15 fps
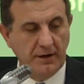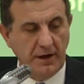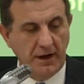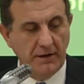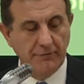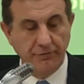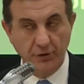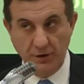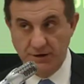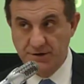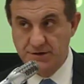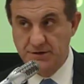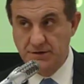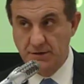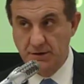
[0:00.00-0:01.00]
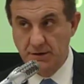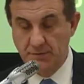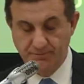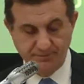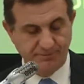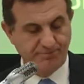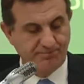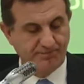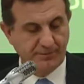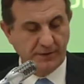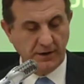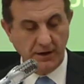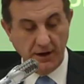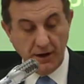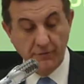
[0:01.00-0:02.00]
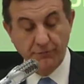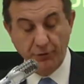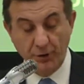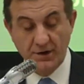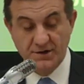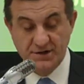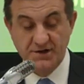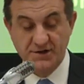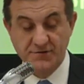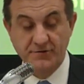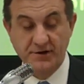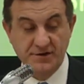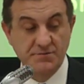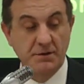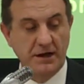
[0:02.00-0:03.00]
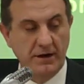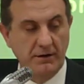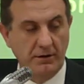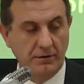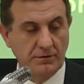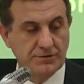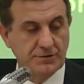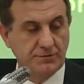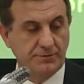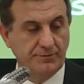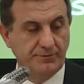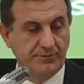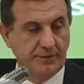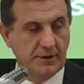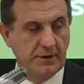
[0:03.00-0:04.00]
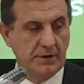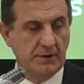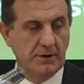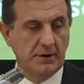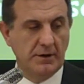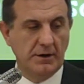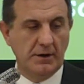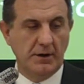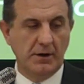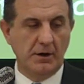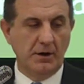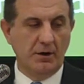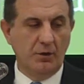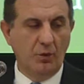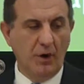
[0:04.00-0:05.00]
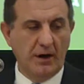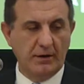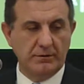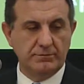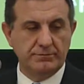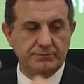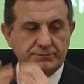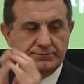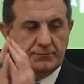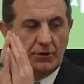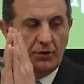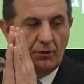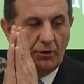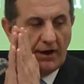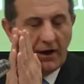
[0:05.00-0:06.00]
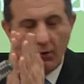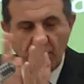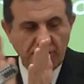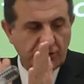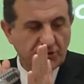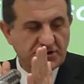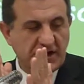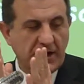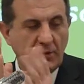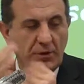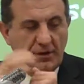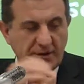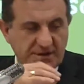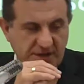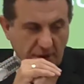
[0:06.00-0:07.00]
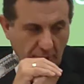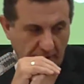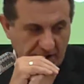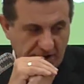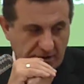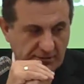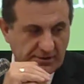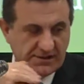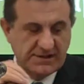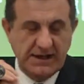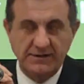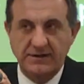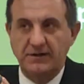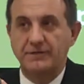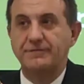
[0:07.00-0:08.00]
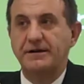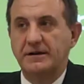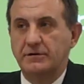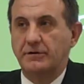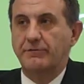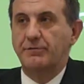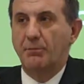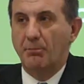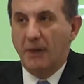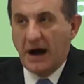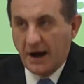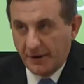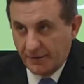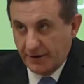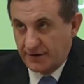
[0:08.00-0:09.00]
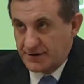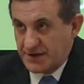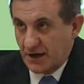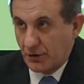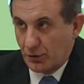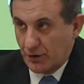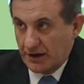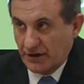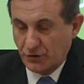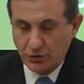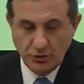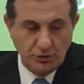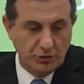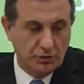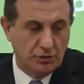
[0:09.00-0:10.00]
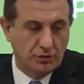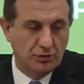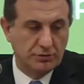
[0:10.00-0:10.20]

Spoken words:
influence. Influence is transmitted also. Well, what I want to say with this equation is that the effect of barriers, according to